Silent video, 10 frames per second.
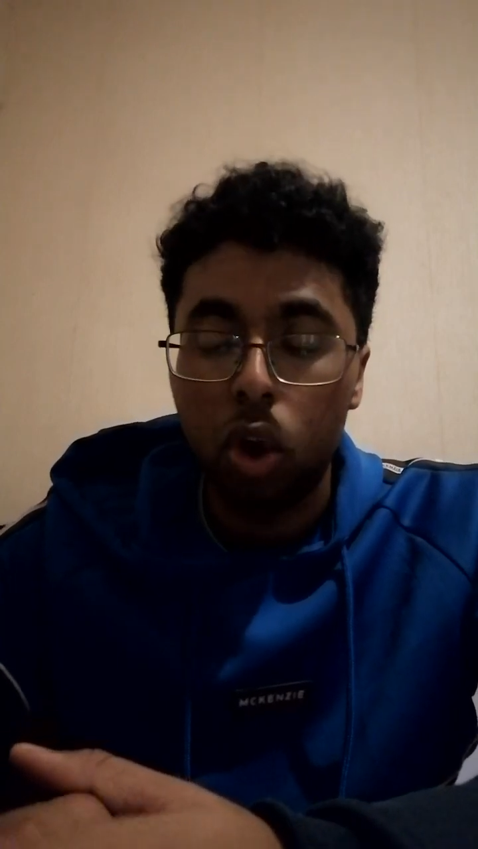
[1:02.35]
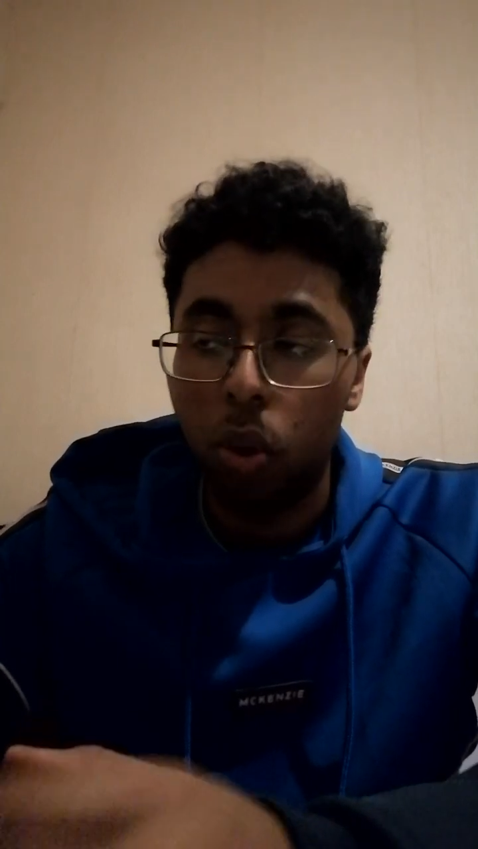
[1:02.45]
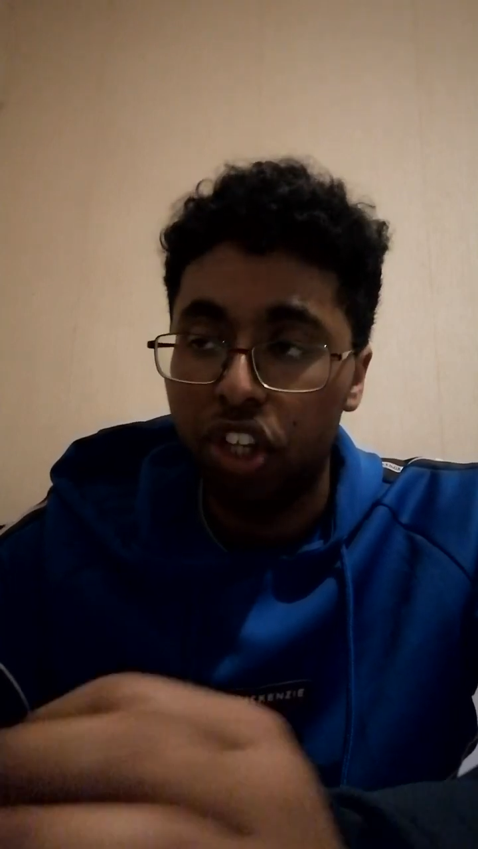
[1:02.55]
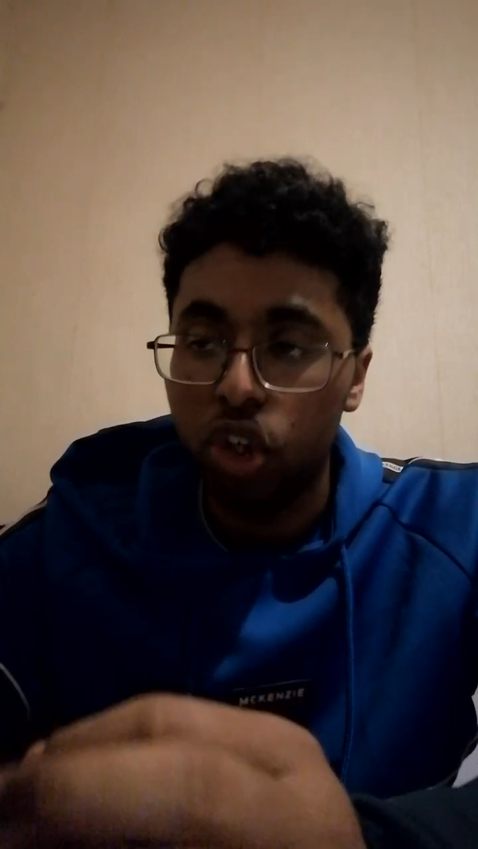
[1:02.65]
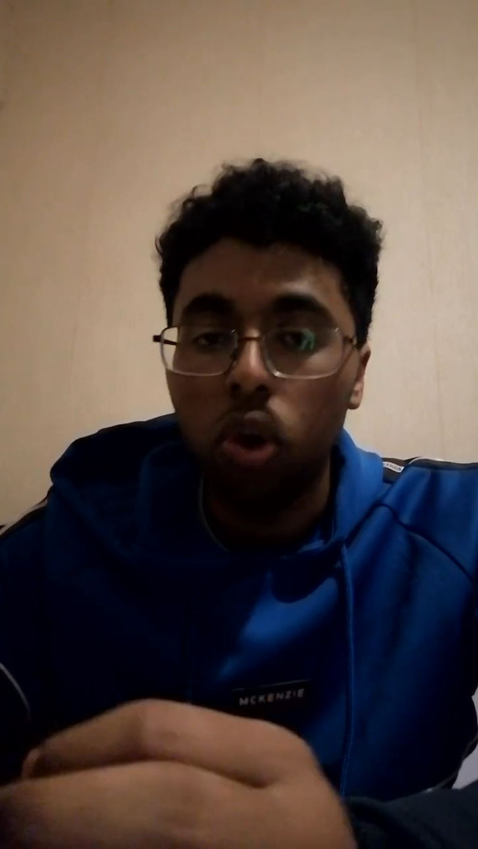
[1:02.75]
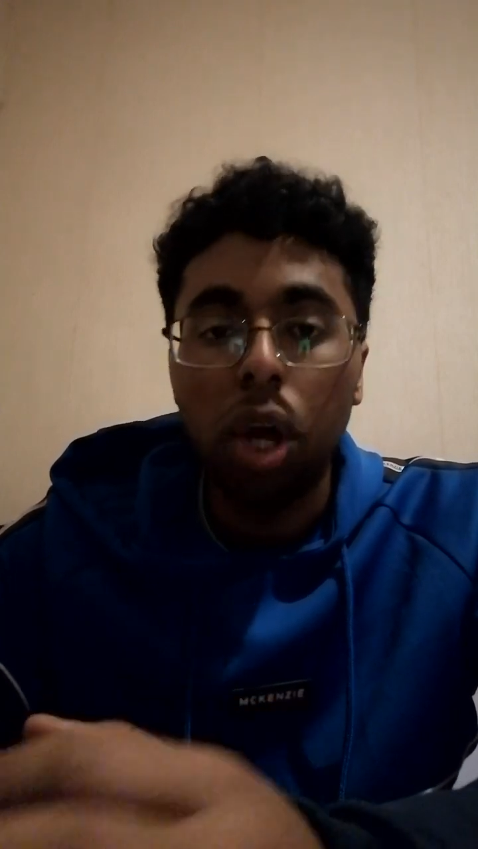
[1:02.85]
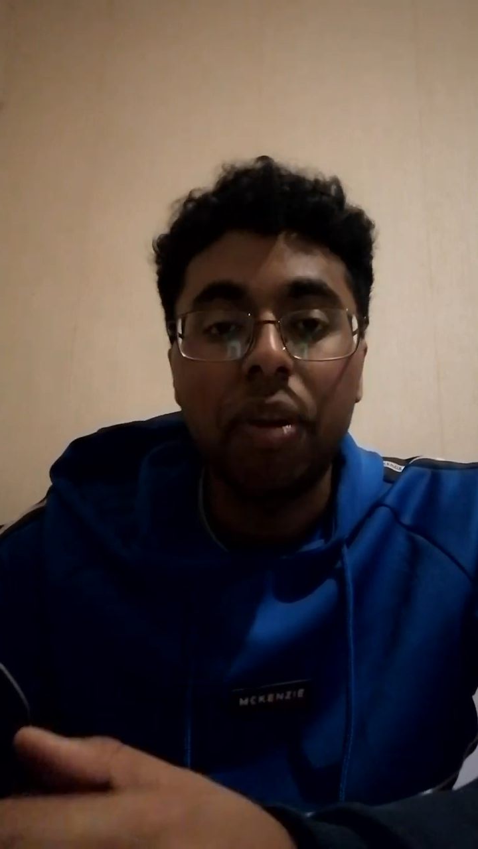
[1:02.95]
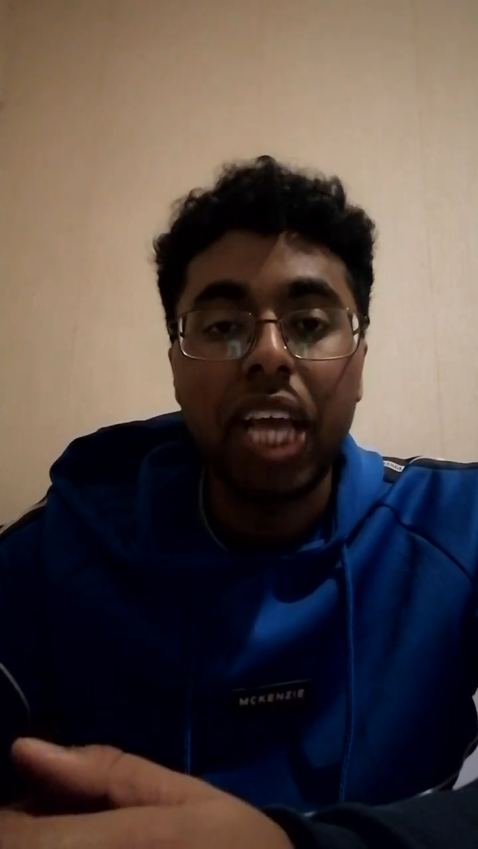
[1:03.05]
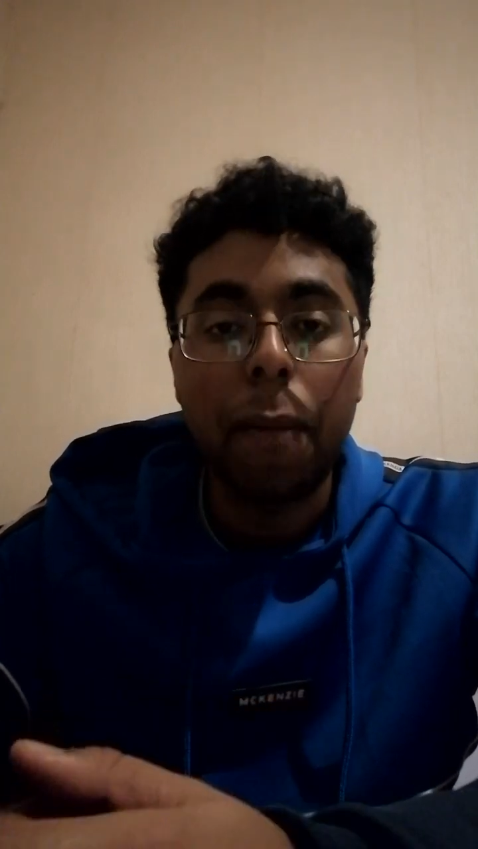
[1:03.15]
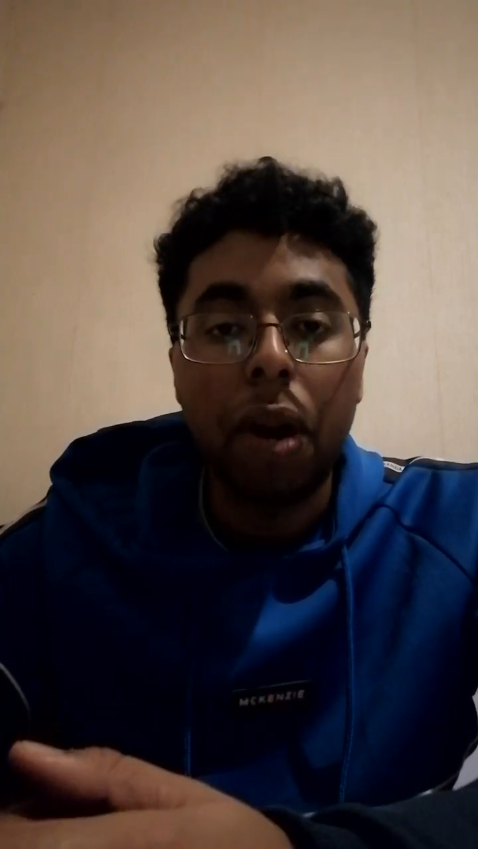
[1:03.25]
When it's your time
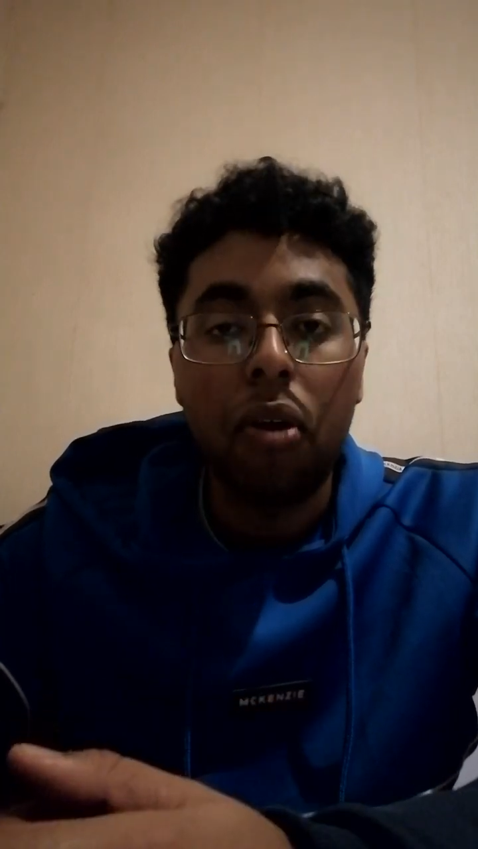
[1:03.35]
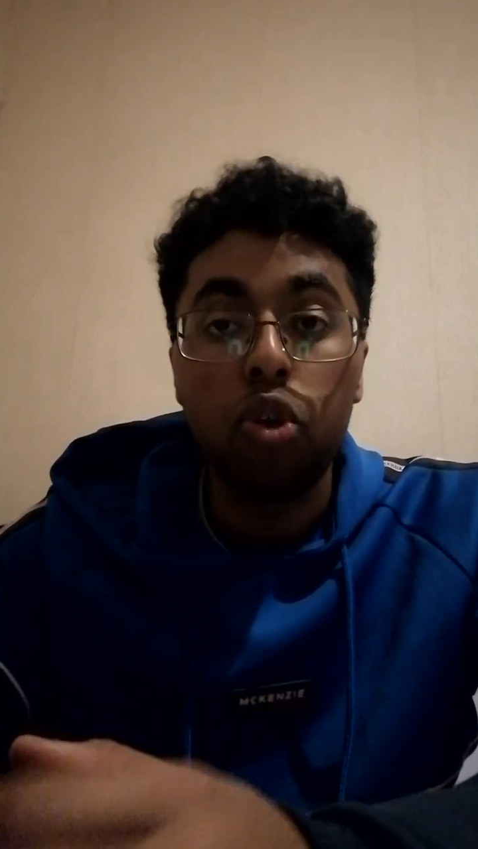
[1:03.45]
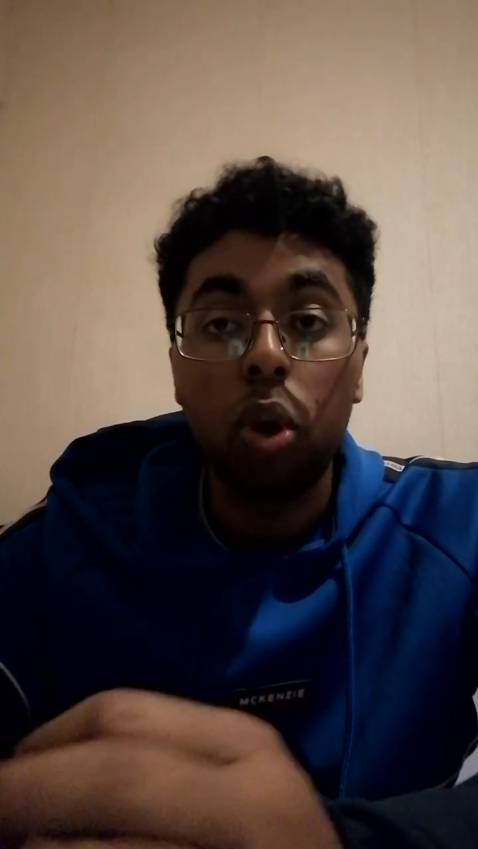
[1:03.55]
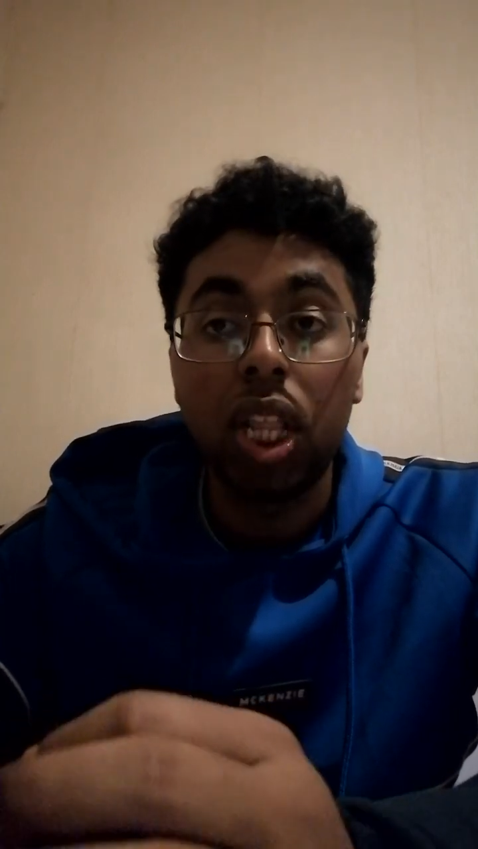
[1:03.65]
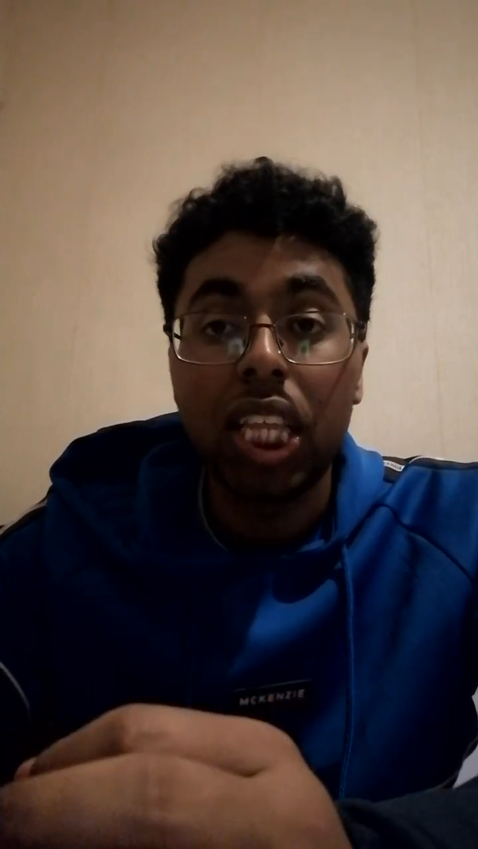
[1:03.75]
to get married, you're